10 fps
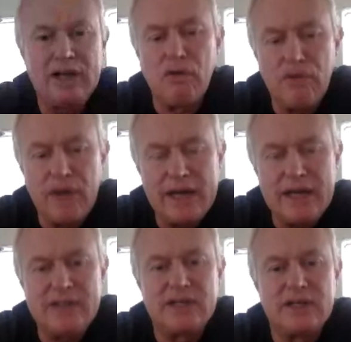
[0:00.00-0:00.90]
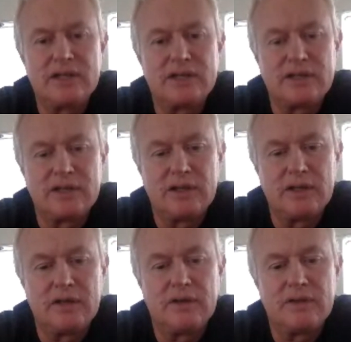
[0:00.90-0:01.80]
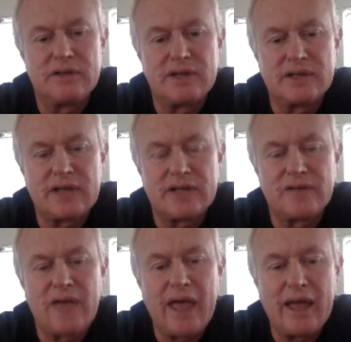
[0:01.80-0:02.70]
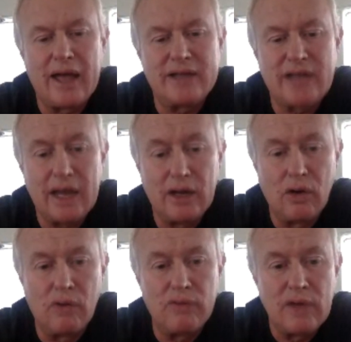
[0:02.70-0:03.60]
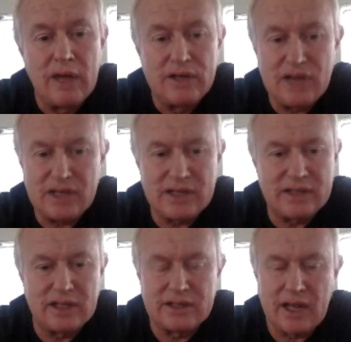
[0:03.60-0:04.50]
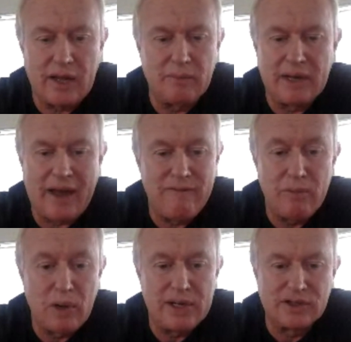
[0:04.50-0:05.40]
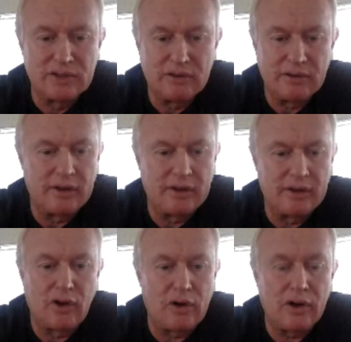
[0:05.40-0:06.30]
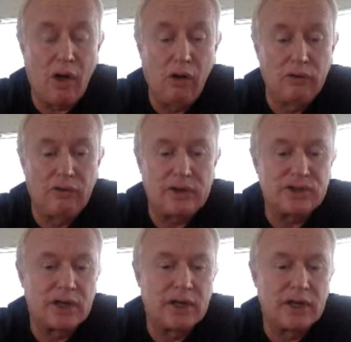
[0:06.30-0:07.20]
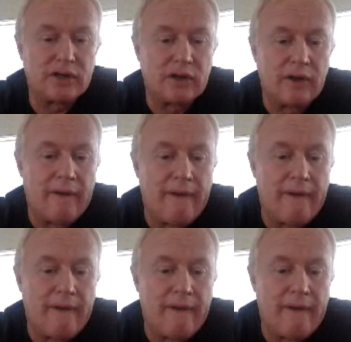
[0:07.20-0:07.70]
You can already see this, the success of AI tailing off just as the time everybody's got a gold rush in it.